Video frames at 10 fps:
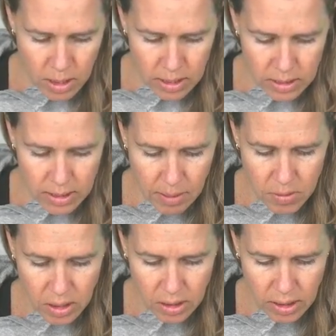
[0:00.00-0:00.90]
Same
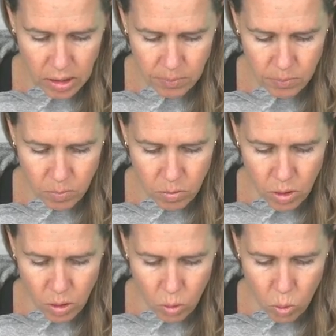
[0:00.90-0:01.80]
deal here.
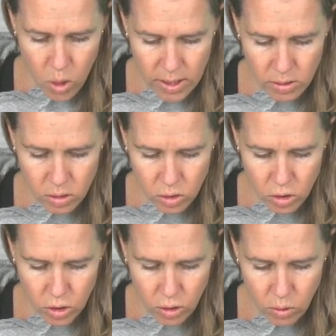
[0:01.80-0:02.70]
One,
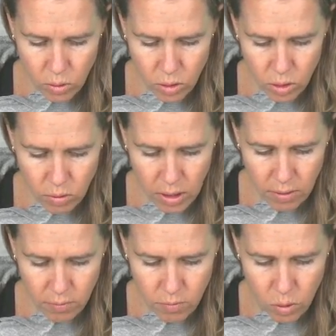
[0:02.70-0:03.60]
two, three,
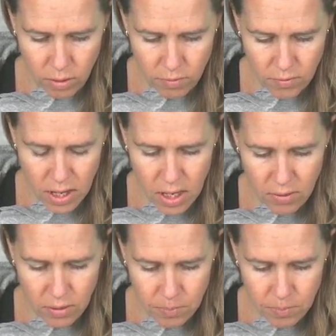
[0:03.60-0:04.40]
four, five,